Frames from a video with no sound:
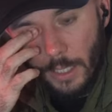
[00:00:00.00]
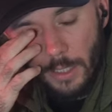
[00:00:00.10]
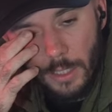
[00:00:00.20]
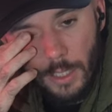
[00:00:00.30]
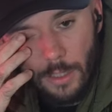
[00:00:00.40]
I
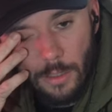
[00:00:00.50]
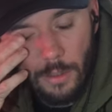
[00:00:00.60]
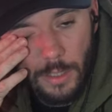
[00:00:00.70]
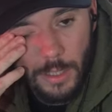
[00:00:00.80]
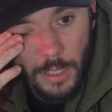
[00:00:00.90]

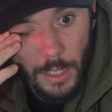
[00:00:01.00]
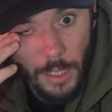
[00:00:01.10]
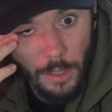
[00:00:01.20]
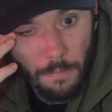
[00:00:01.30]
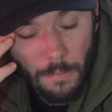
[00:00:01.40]
continue to
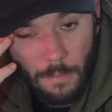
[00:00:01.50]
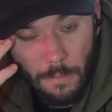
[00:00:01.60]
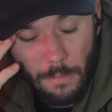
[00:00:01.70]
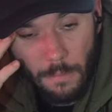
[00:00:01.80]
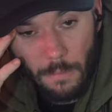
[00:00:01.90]
see
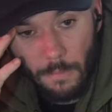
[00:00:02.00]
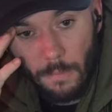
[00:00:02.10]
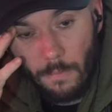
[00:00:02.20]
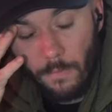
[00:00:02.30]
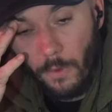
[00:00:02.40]

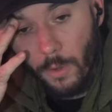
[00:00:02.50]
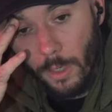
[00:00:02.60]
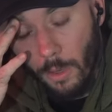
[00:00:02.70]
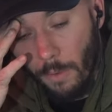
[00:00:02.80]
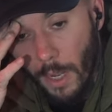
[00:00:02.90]

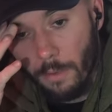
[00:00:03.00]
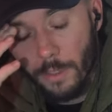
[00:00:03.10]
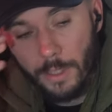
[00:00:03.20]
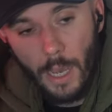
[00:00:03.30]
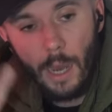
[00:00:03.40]
floating
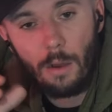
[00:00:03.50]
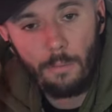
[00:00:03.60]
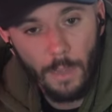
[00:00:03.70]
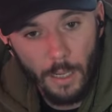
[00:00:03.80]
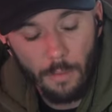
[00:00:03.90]
around is how
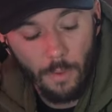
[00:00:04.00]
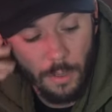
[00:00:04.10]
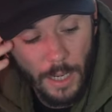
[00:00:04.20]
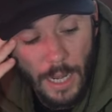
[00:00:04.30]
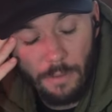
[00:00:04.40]
many
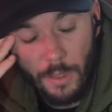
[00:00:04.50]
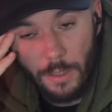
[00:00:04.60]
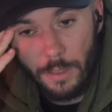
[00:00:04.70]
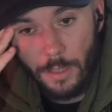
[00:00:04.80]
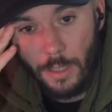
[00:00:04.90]

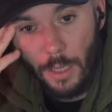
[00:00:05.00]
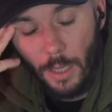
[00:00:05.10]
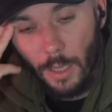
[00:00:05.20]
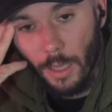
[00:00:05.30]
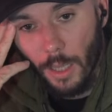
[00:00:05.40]
Merkavas
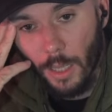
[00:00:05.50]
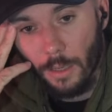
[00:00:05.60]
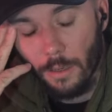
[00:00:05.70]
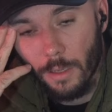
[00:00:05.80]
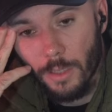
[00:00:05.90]

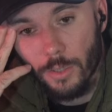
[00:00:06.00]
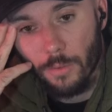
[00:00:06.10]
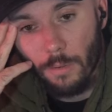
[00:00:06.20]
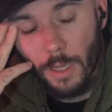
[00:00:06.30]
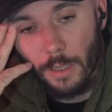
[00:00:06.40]
and
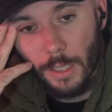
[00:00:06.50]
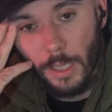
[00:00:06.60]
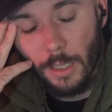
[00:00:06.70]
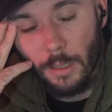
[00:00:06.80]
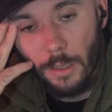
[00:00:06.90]

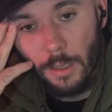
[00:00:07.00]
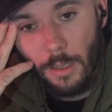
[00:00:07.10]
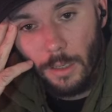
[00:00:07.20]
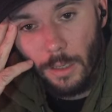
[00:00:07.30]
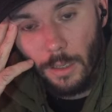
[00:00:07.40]
Israeli
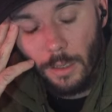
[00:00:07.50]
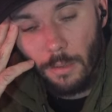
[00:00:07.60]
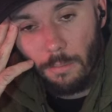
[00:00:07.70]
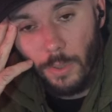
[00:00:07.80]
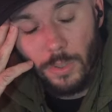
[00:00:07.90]

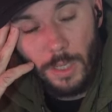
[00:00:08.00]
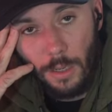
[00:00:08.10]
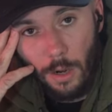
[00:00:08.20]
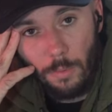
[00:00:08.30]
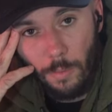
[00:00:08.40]
uh,
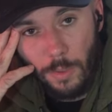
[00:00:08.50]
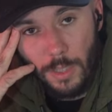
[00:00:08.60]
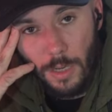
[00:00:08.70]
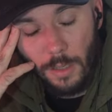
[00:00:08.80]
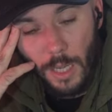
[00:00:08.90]
personnel, armored
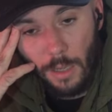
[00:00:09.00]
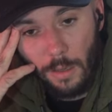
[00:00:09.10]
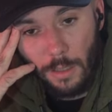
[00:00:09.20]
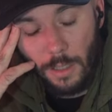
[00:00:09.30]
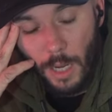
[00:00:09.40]
personnel
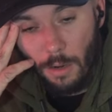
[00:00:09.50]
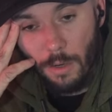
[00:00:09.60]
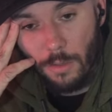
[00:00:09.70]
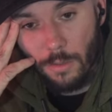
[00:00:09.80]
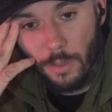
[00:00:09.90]
car
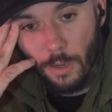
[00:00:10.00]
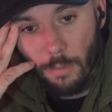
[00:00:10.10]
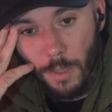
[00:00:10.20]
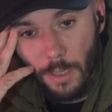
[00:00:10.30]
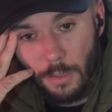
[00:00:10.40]
carriers
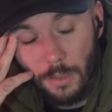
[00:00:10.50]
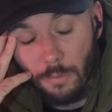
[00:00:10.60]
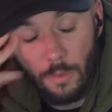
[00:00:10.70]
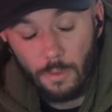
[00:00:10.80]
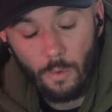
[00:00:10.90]
are being,
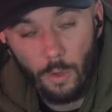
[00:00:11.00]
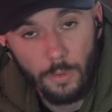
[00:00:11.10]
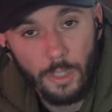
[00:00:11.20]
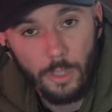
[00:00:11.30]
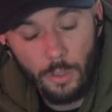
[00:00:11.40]

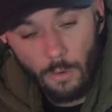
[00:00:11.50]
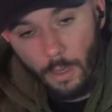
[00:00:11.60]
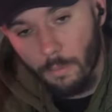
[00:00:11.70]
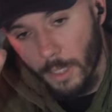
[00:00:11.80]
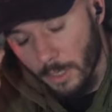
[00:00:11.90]
quote,
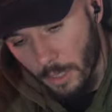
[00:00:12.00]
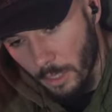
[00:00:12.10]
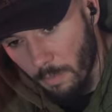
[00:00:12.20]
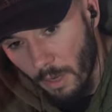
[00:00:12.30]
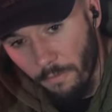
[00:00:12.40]
destroyed because of
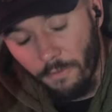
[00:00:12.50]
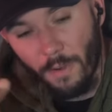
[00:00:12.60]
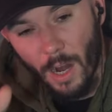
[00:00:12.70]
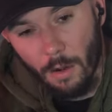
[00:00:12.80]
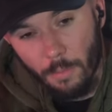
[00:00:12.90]
this big
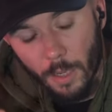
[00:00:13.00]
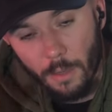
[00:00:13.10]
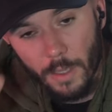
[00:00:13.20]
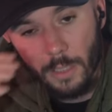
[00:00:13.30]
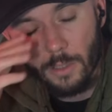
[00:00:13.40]

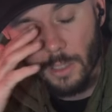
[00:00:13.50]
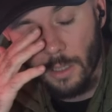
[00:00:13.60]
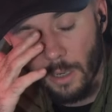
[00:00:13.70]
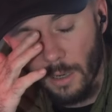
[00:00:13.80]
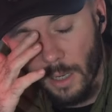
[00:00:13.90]
fireball that you see
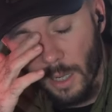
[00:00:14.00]
there.